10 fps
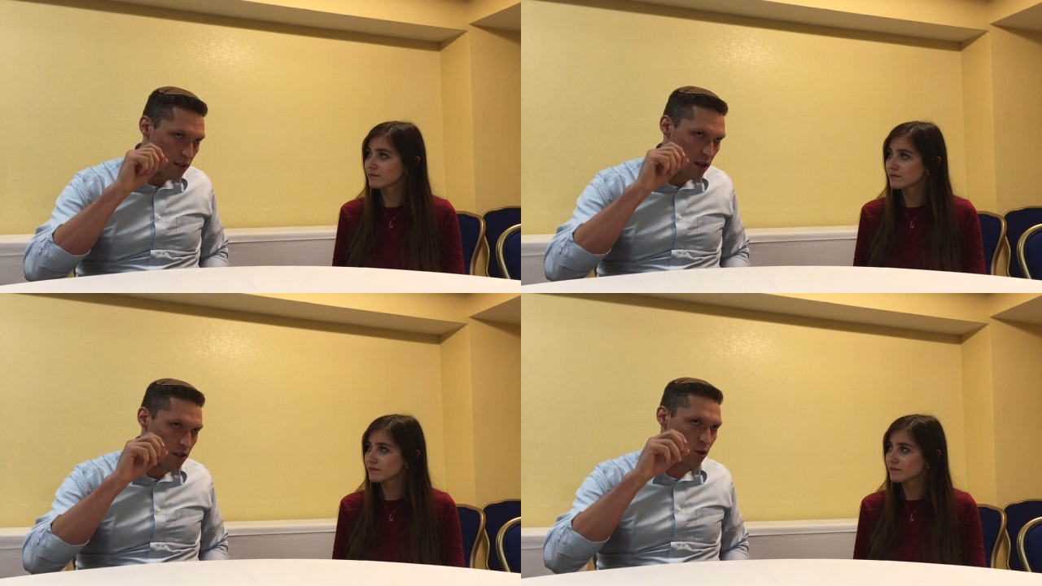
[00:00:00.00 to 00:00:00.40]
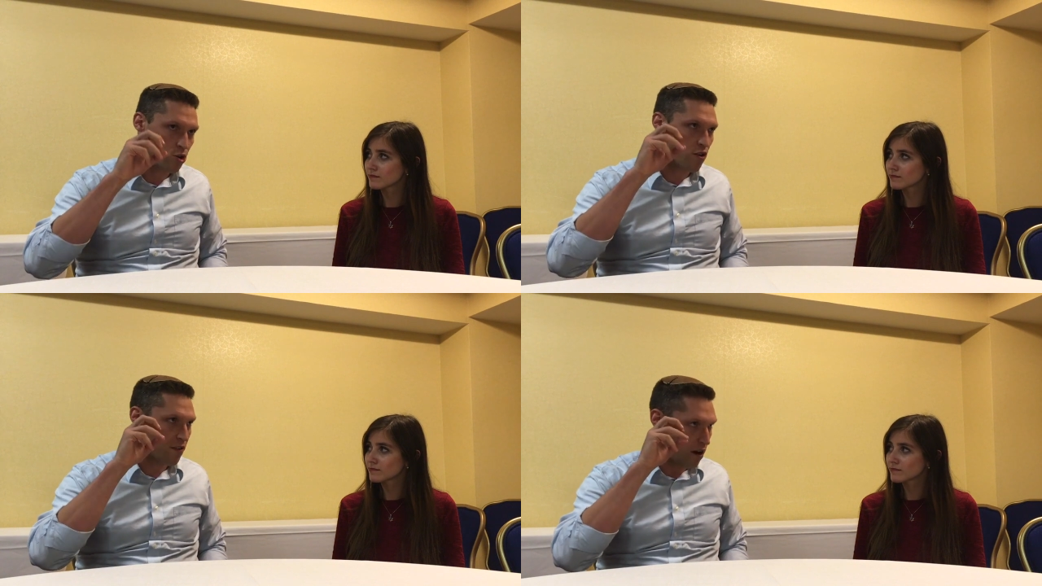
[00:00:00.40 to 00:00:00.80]
Speaker 1: a, the, the,
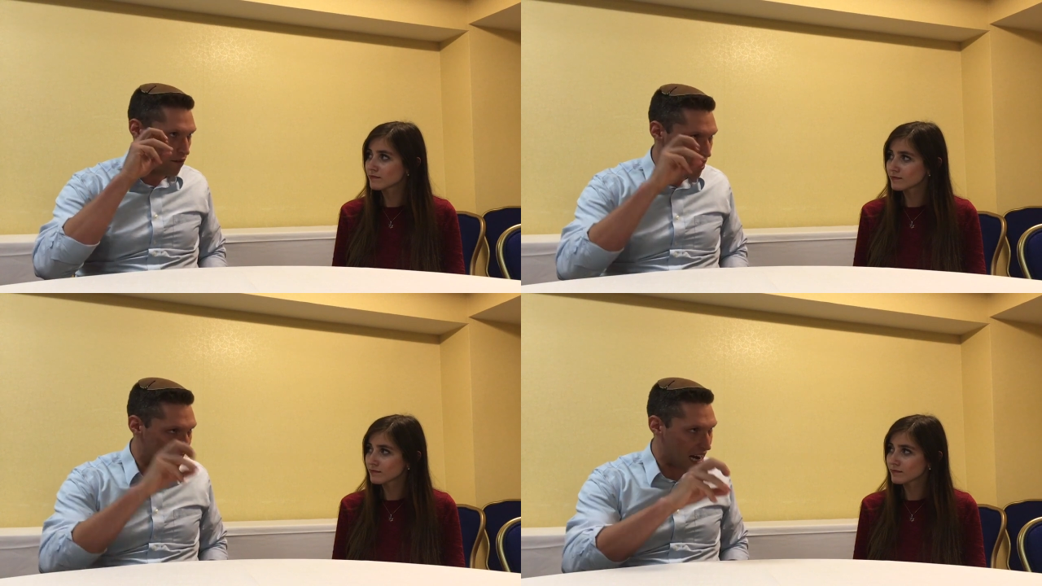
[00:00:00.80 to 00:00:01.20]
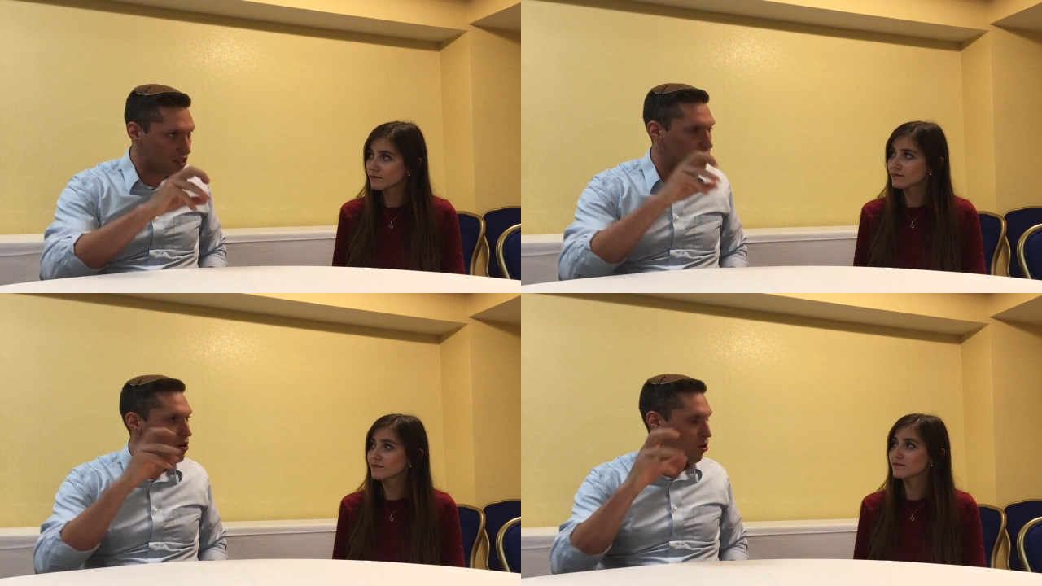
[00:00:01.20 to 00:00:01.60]
culture of
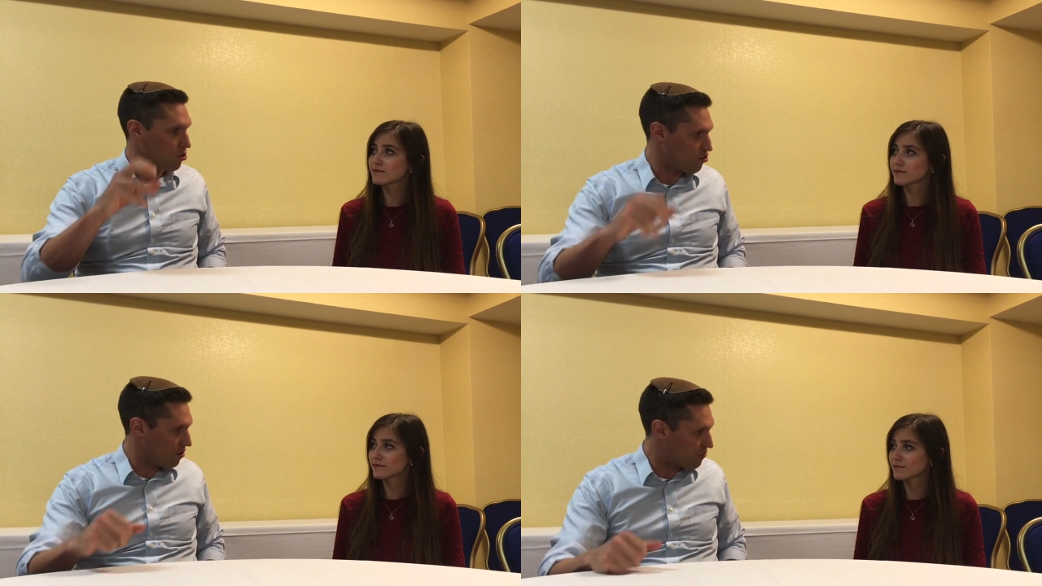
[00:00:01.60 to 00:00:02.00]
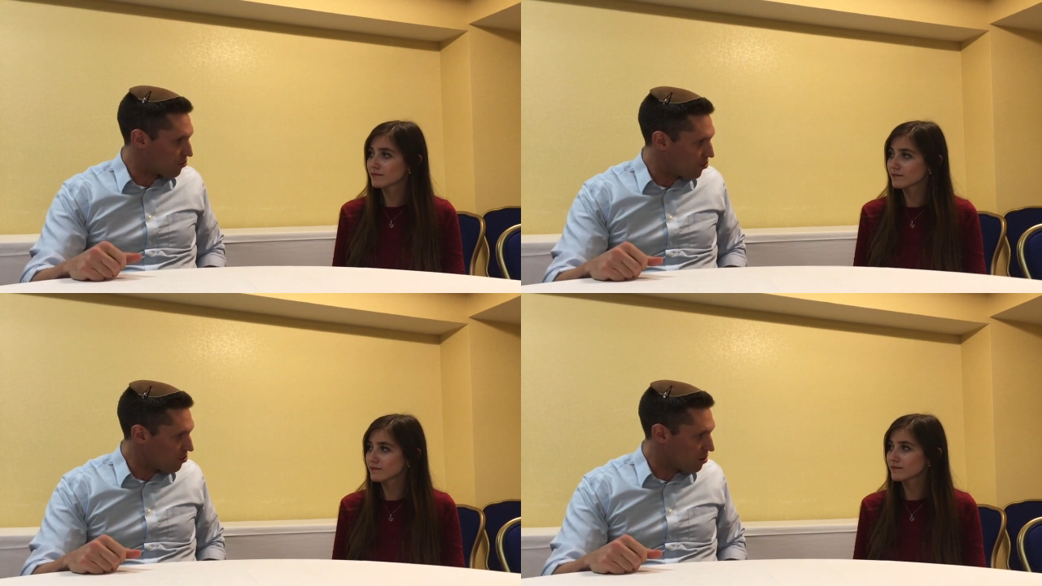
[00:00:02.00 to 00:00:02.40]
lies to a culture of
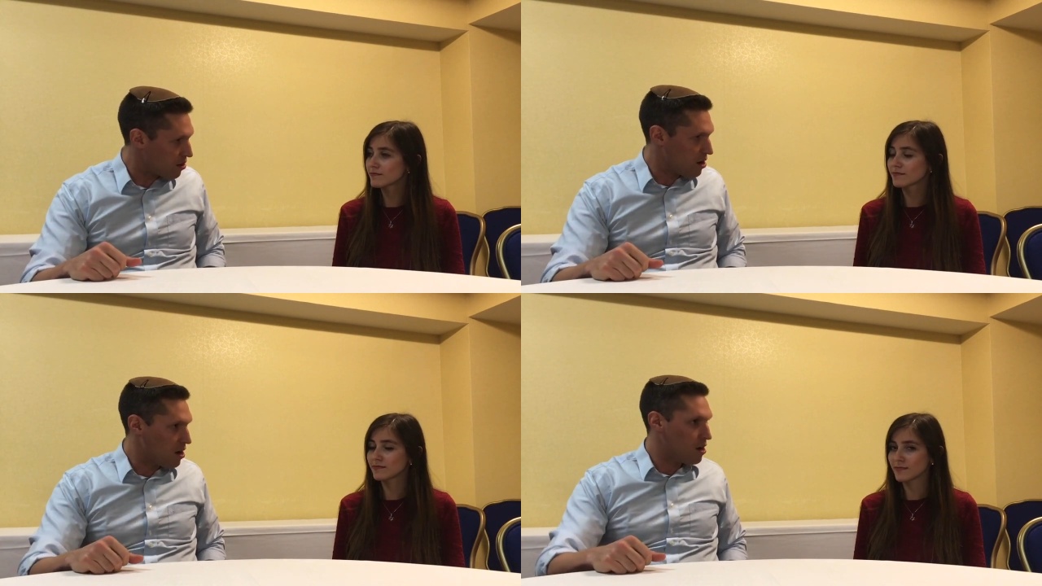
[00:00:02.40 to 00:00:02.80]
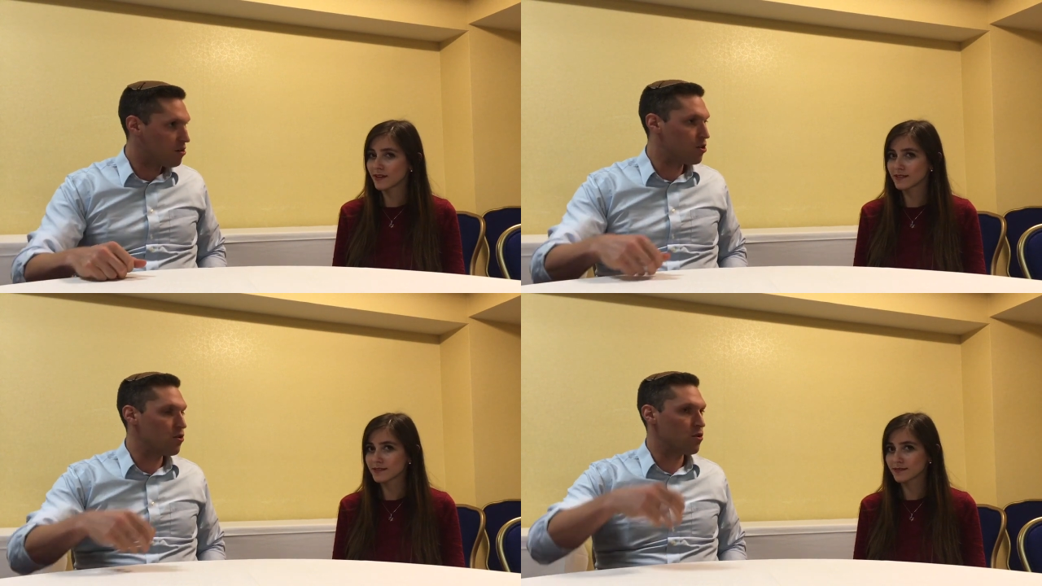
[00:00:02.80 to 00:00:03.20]
truth,
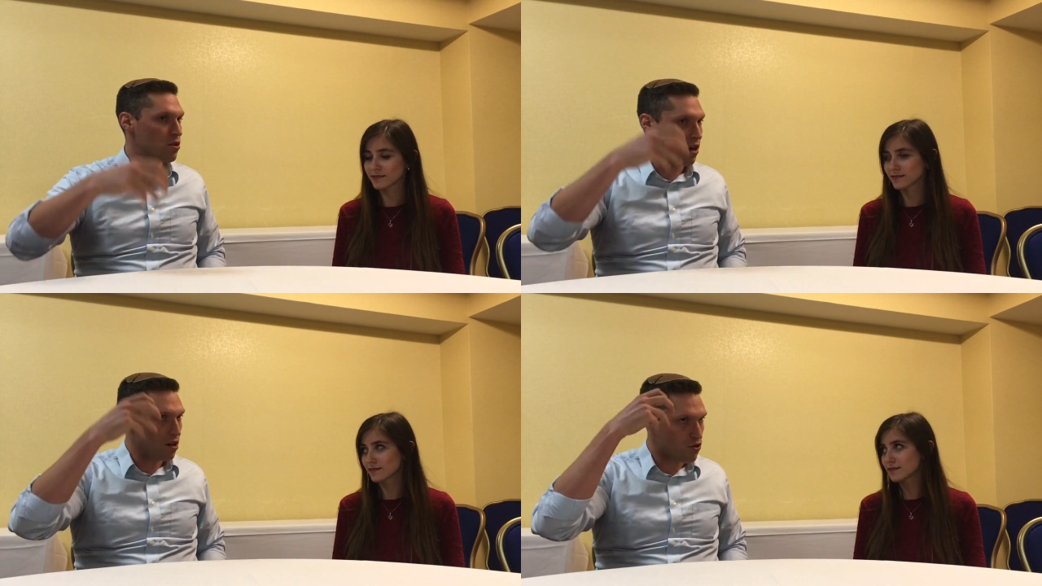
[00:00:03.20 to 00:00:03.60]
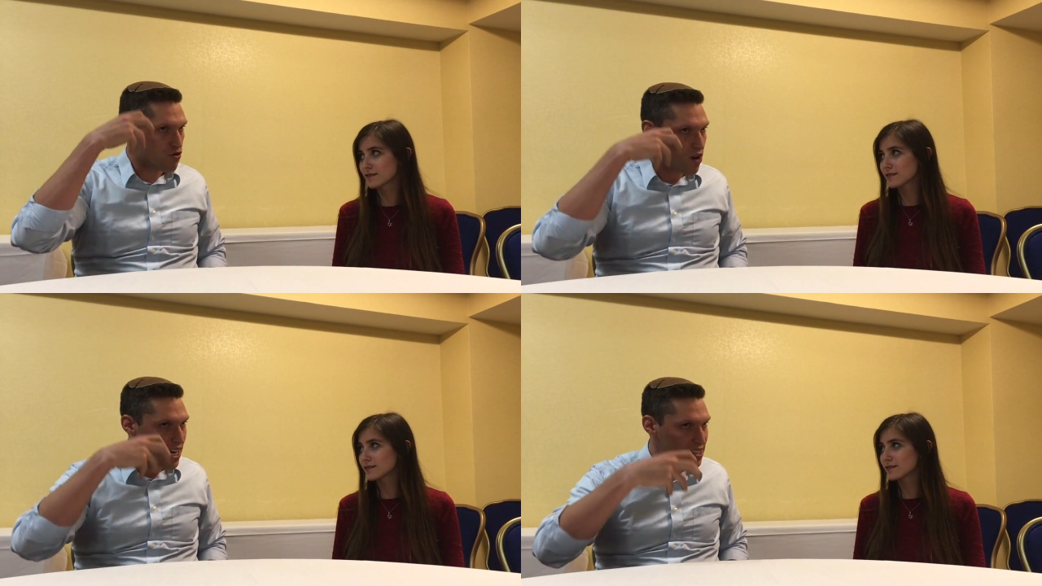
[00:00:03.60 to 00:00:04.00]
to, to
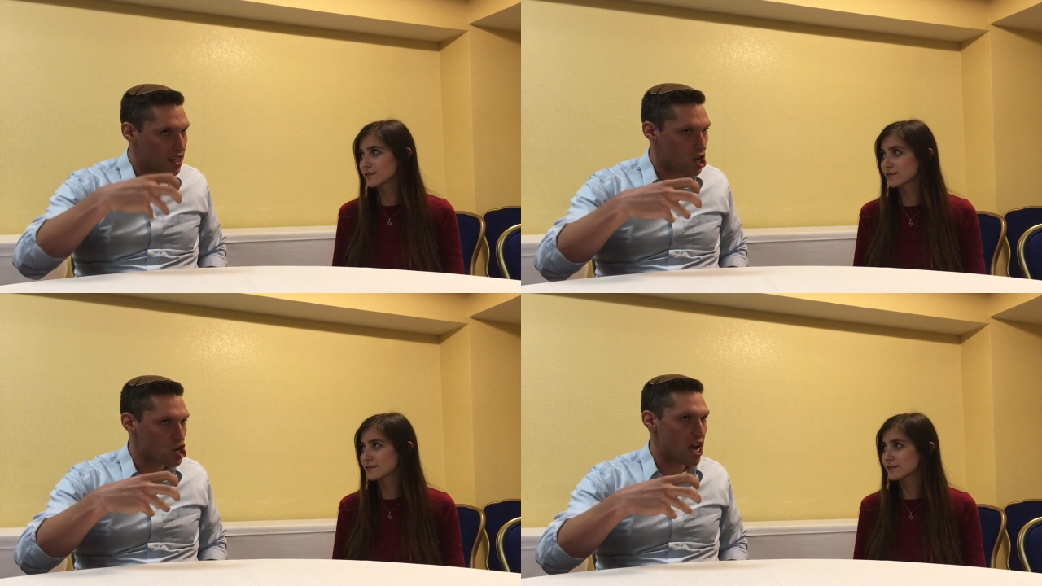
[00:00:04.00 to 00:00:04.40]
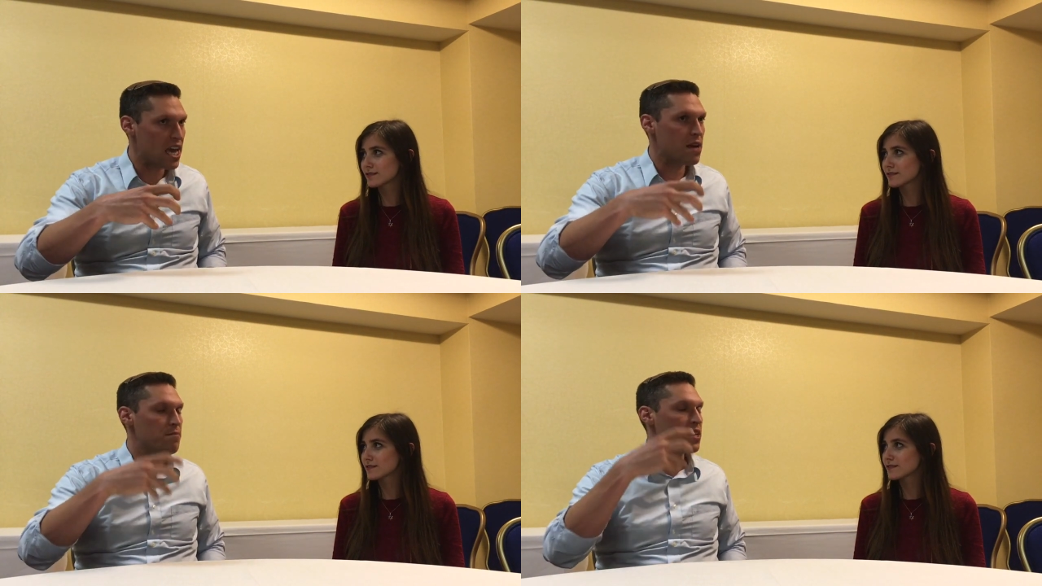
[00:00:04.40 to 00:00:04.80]
address the
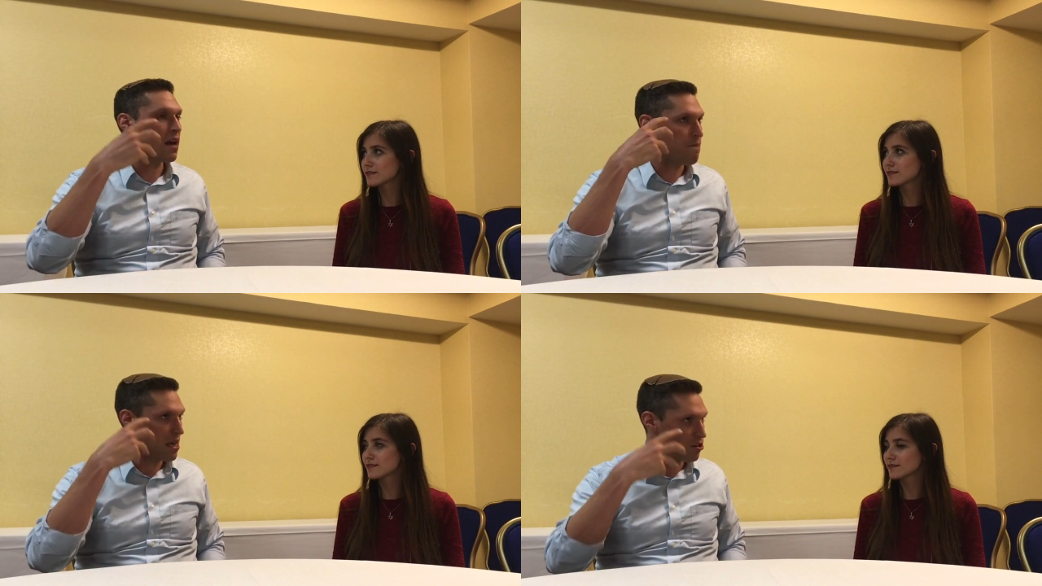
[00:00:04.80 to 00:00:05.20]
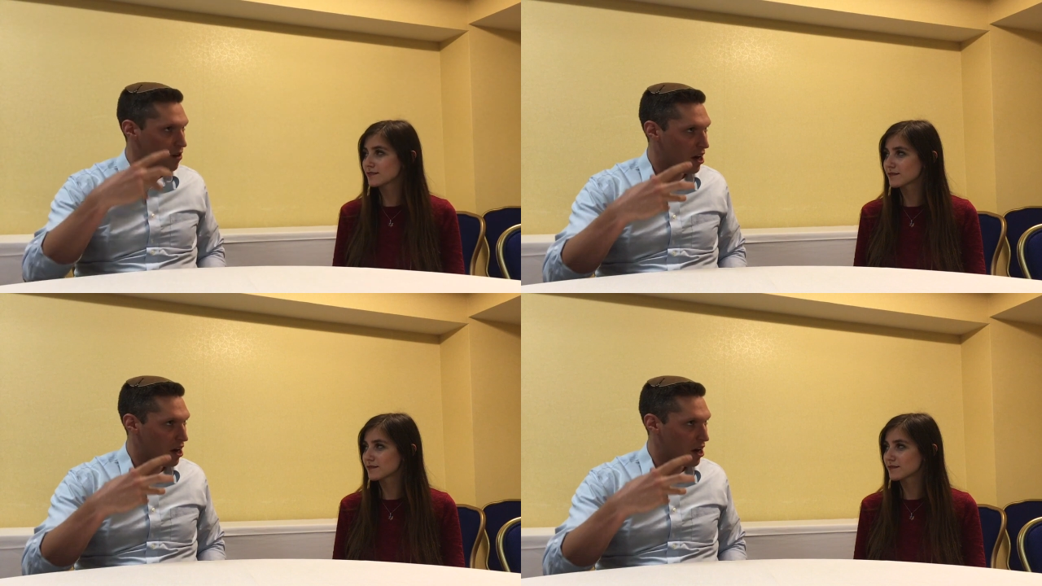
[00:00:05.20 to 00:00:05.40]
shame, to get mental